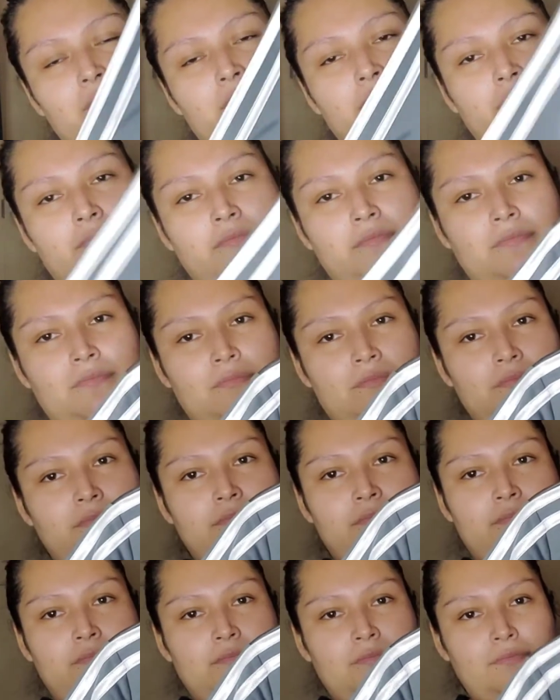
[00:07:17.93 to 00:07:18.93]
mm, mm,
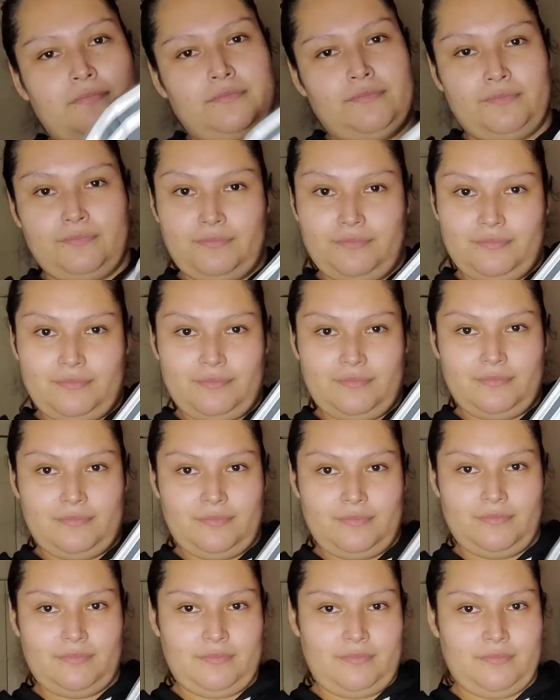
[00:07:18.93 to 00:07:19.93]
mm.
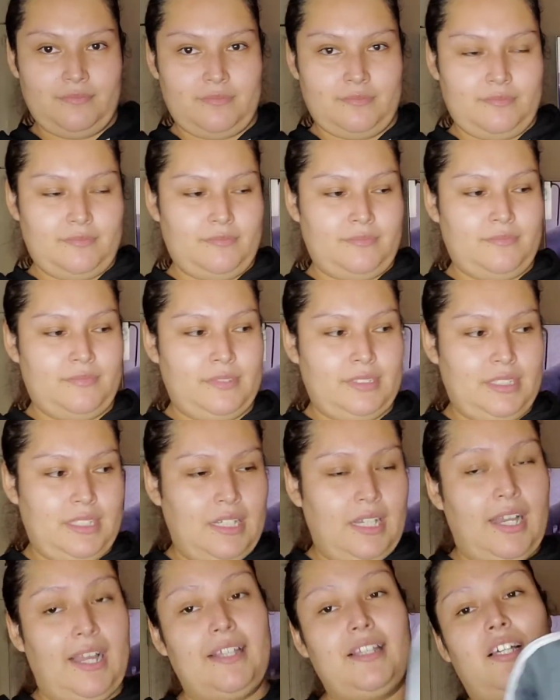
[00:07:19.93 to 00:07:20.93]
Mama.
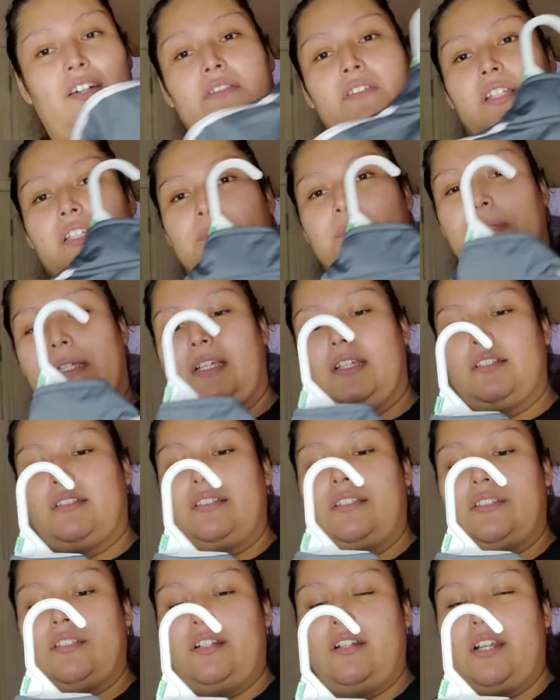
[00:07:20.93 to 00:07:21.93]
I love these because
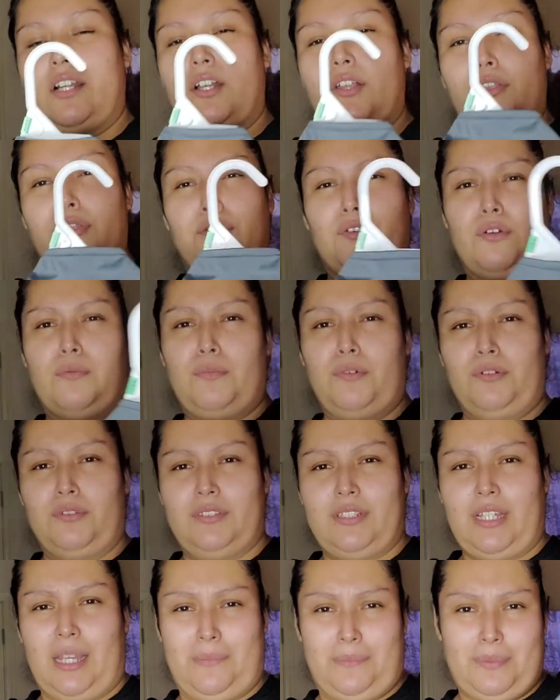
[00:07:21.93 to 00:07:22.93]
these are like thermal
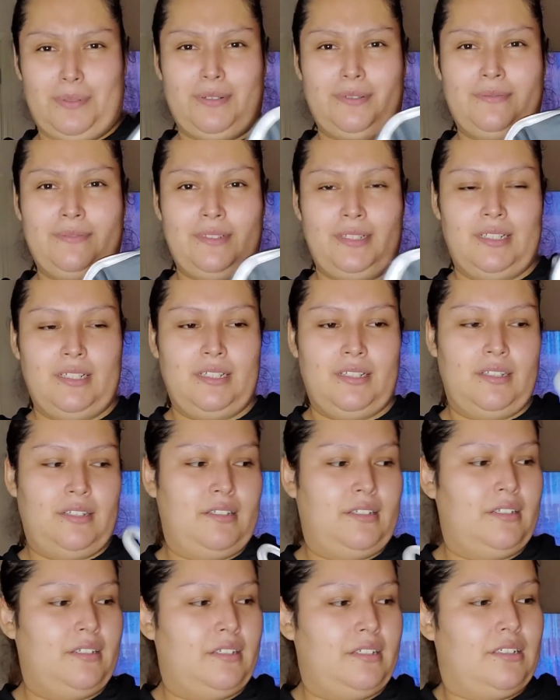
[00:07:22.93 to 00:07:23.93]
type Mama
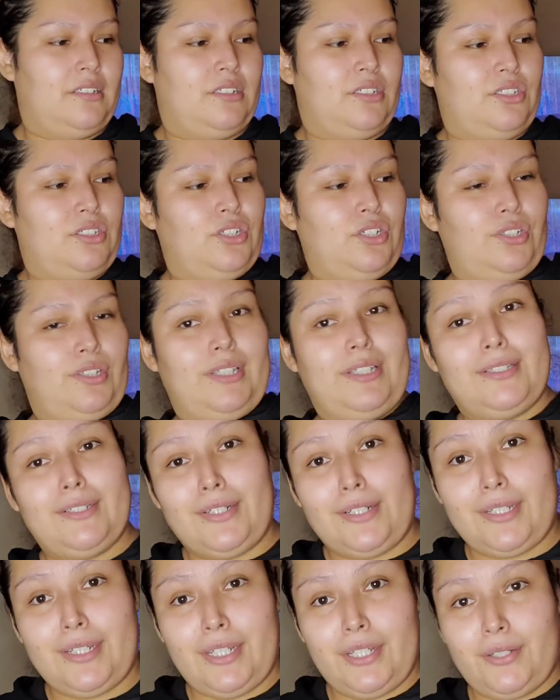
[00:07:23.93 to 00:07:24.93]
these are
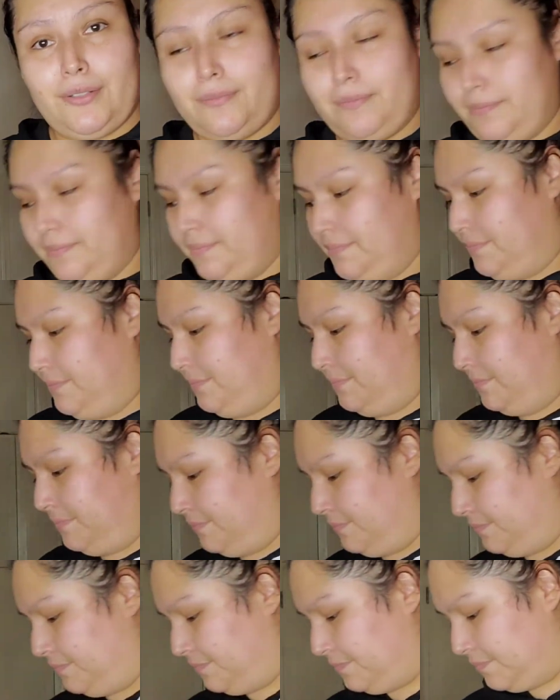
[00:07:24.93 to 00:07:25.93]
cute. Mama.
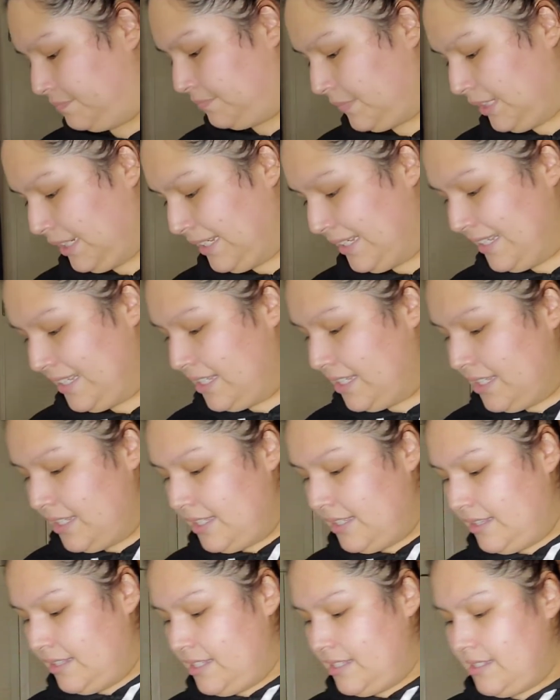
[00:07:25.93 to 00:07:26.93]

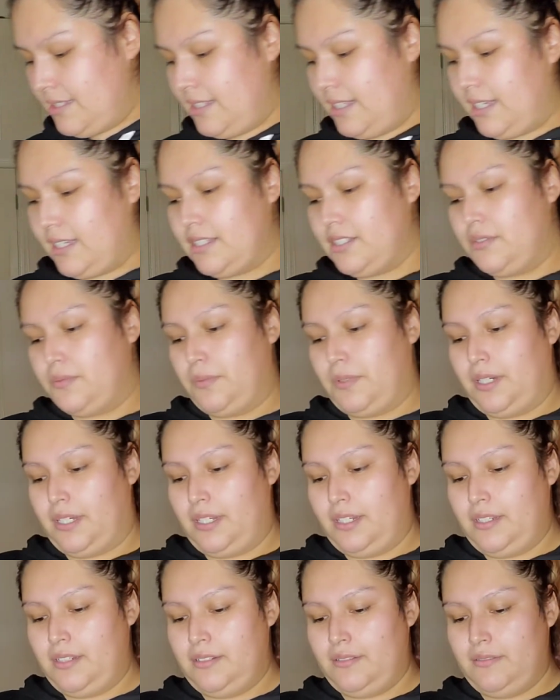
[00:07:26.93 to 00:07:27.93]
This next Mama.
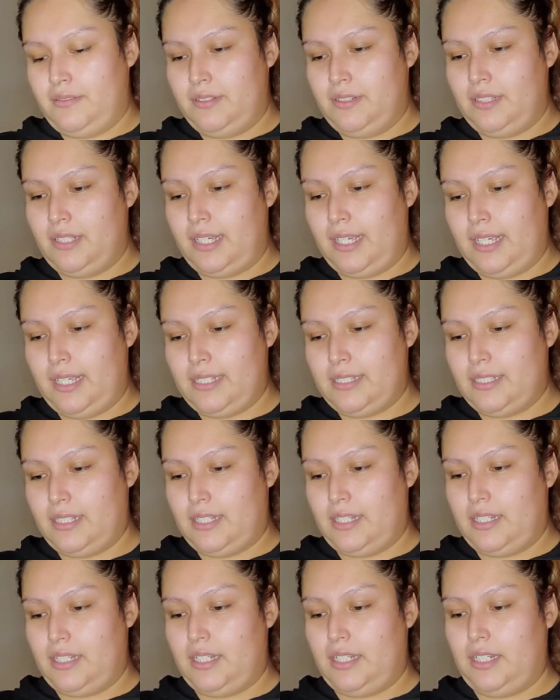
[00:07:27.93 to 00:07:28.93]
one is
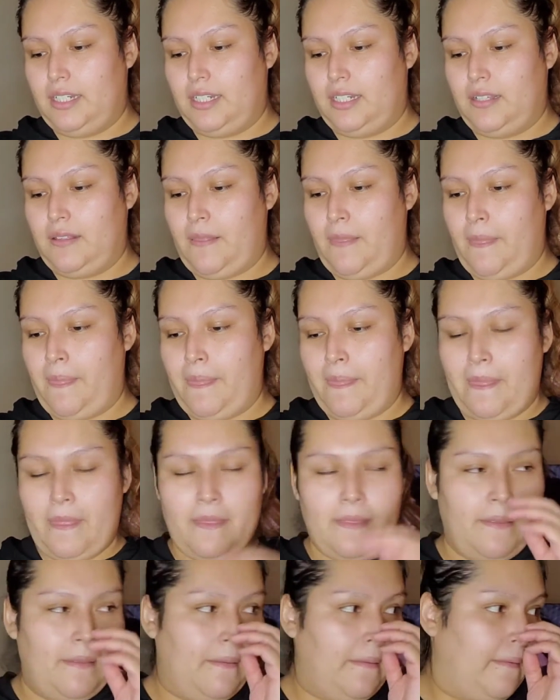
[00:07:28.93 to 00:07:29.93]
a
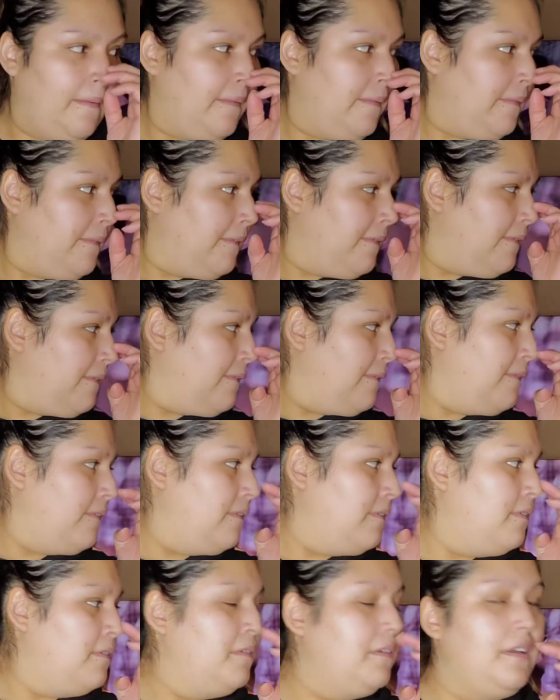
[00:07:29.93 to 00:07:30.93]
uh,
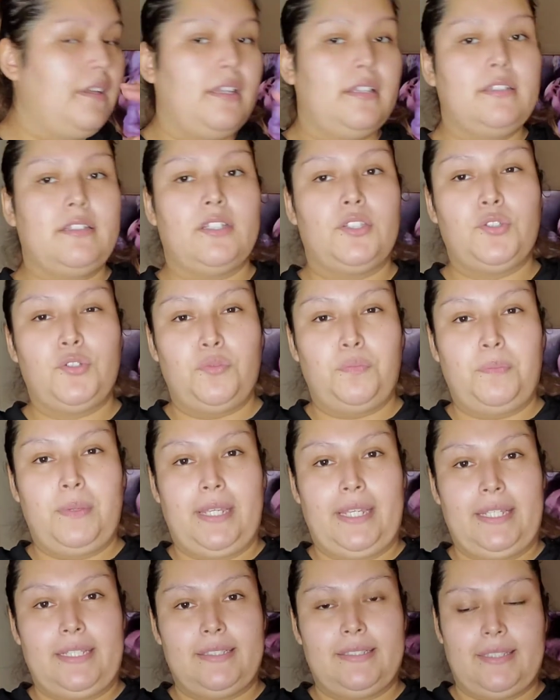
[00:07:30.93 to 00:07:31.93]
it's a
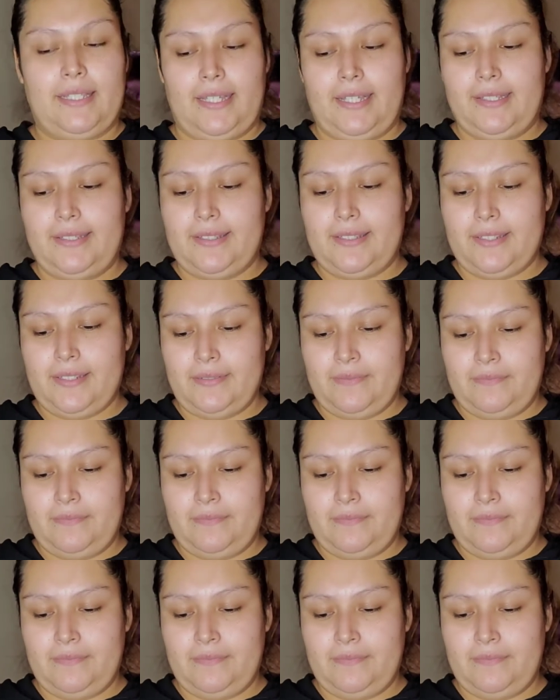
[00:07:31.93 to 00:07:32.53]
two-piece set,